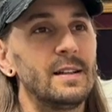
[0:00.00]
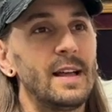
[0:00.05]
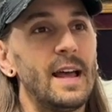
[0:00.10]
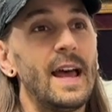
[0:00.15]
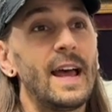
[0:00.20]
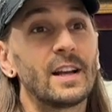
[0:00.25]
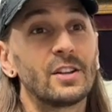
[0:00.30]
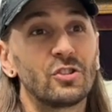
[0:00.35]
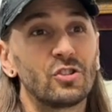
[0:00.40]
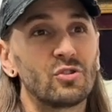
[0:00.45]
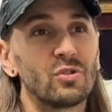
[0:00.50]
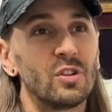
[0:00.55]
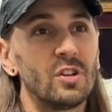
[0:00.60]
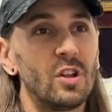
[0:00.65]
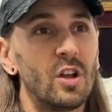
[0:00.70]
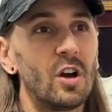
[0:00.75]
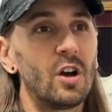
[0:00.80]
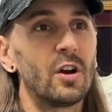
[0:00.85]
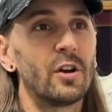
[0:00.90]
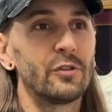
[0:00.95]
extra
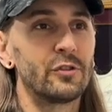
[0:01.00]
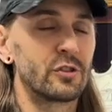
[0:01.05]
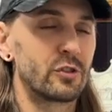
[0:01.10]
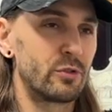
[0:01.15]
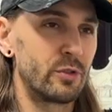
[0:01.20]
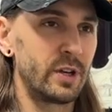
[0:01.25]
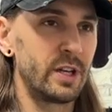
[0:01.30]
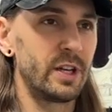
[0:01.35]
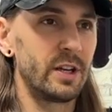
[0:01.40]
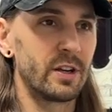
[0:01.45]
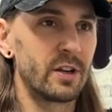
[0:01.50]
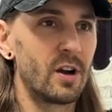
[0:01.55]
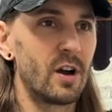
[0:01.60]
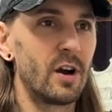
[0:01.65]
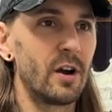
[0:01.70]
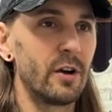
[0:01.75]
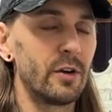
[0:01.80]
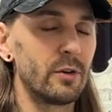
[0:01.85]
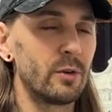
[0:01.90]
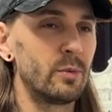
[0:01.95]
large greeting
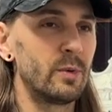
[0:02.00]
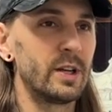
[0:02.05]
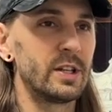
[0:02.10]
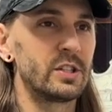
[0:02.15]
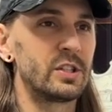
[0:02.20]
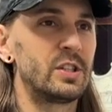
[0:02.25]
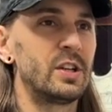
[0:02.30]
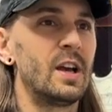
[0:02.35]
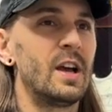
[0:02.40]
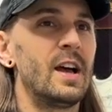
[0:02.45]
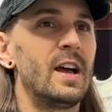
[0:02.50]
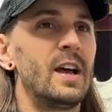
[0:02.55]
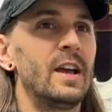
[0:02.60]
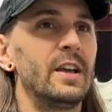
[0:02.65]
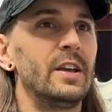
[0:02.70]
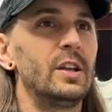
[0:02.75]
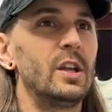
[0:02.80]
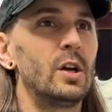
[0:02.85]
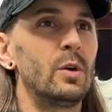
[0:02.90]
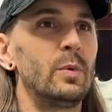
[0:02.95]
card, which,
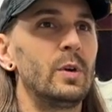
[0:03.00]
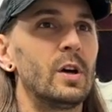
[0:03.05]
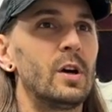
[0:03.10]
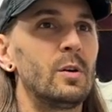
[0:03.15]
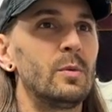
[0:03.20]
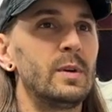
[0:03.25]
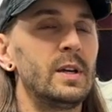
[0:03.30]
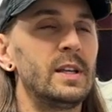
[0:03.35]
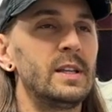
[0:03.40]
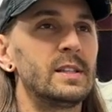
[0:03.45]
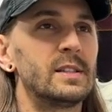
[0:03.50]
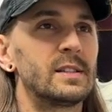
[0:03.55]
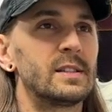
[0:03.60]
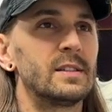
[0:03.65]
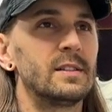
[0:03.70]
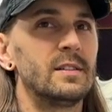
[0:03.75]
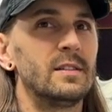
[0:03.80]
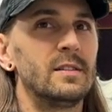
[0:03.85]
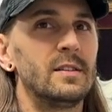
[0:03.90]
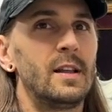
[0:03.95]
you know, we always
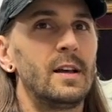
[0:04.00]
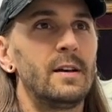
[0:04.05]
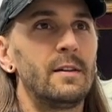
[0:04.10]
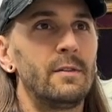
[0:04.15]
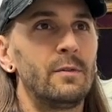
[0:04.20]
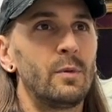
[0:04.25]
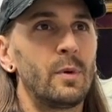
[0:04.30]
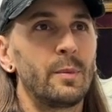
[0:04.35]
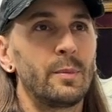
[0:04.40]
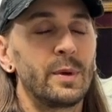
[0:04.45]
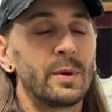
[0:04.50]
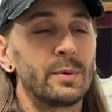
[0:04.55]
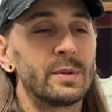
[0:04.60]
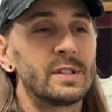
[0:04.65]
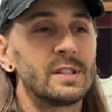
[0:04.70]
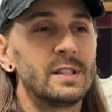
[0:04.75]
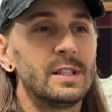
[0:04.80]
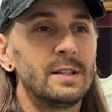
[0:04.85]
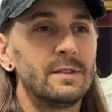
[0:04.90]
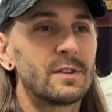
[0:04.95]
love when we
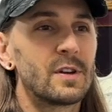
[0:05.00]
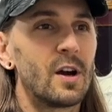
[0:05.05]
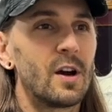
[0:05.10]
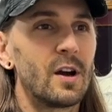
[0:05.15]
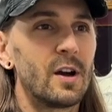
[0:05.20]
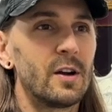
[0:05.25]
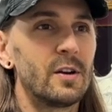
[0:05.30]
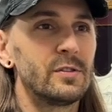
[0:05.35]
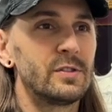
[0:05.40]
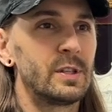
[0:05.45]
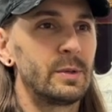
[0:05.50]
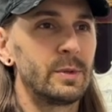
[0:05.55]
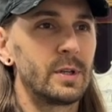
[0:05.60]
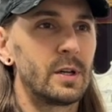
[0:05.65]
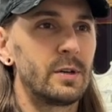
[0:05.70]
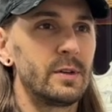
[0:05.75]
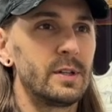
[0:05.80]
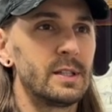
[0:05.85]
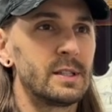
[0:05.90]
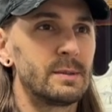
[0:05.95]
receive cards, and we
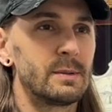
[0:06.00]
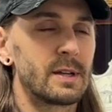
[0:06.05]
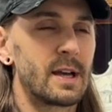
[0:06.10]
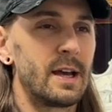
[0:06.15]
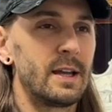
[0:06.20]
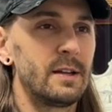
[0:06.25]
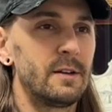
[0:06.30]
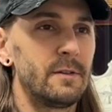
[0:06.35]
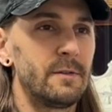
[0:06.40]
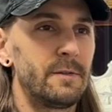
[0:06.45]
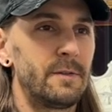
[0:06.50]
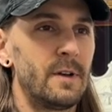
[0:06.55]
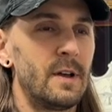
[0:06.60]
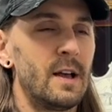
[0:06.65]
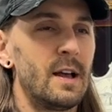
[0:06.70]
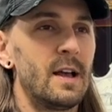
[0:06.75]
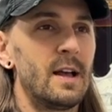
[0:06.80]
always kind of,